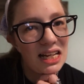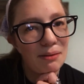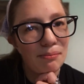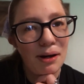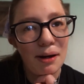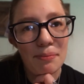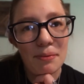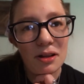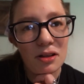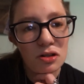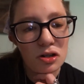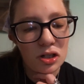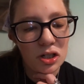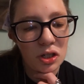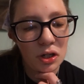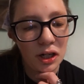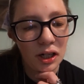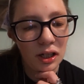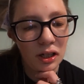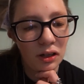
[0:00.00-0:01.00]
might be a little
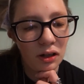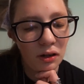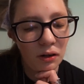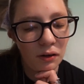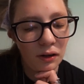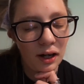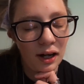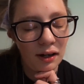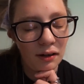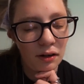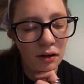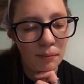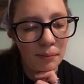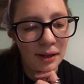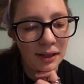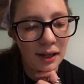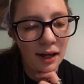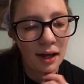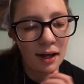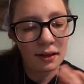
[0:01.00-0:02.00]
short, so I don't know
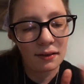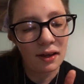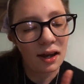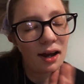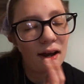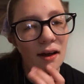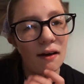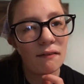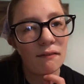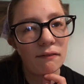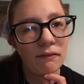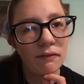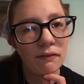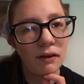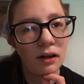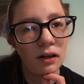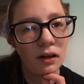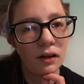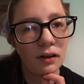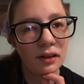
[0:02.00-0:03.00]
about that. And then I have
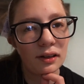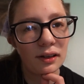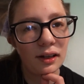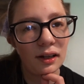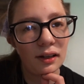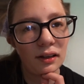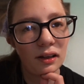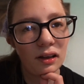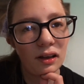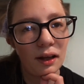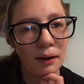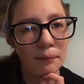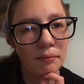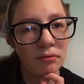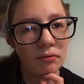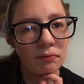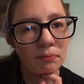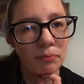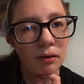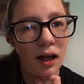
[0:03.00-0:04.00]
another thing that's
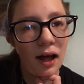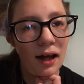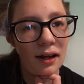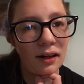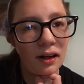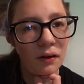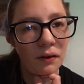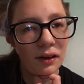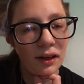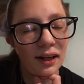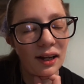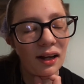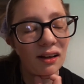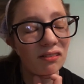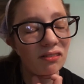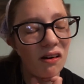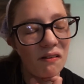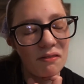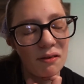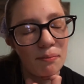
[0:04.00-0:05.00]
like plaid, and I was like, I
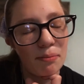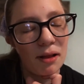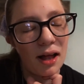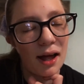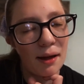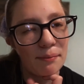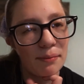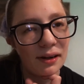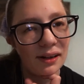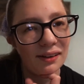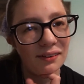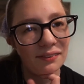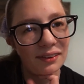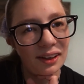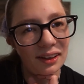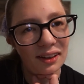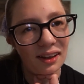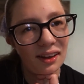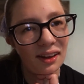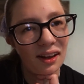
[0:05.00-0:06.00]
love the plaid, but I don't
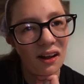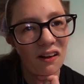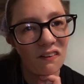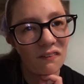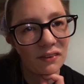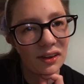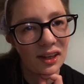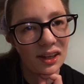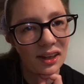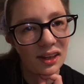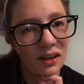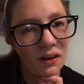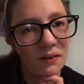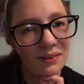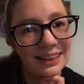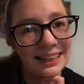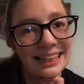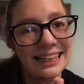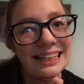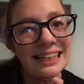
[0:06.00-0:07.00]
like the style of this, so
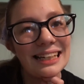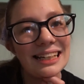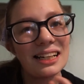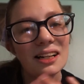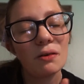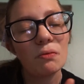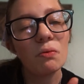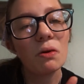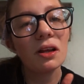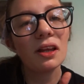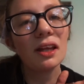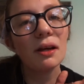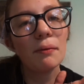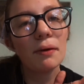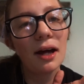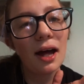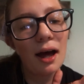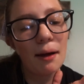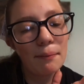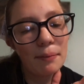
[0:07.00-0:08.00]
we'll see
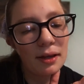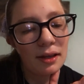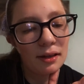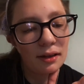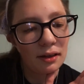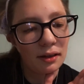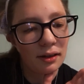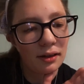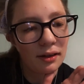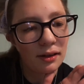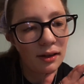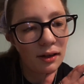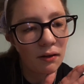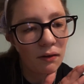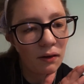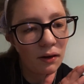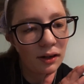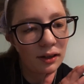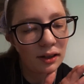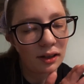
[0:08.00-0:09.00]
what happens
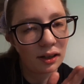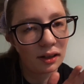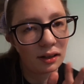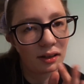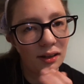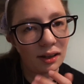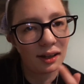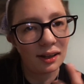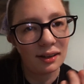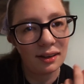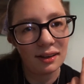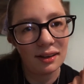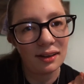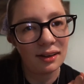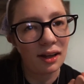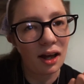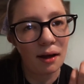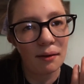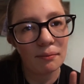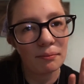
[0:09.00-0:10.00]
on this.
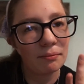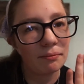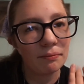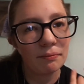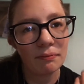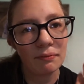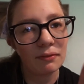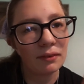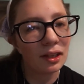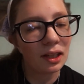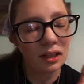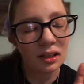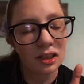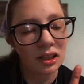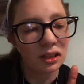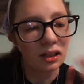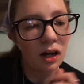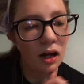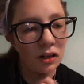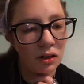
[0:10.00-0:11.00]
I'm
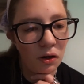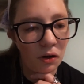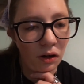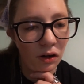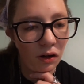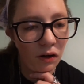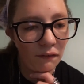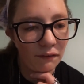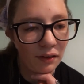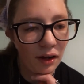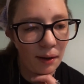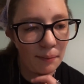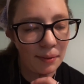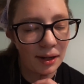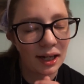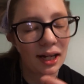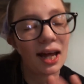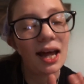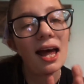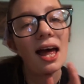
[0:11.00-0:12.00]
just got totally off
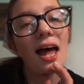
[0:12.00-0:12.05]
topic.